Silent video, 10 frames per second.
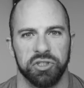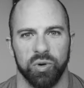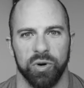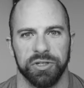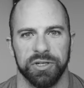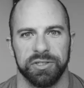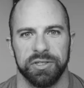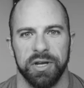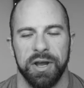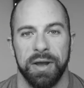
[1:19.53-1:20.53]

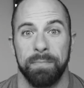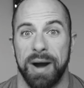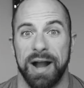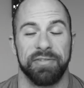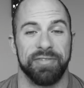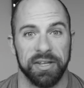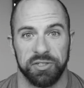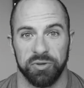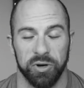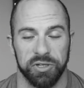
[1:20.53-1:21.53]
storages, body fat
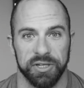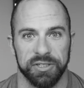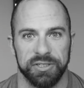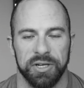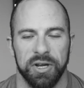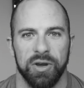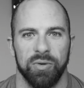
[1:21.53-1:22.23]
storages.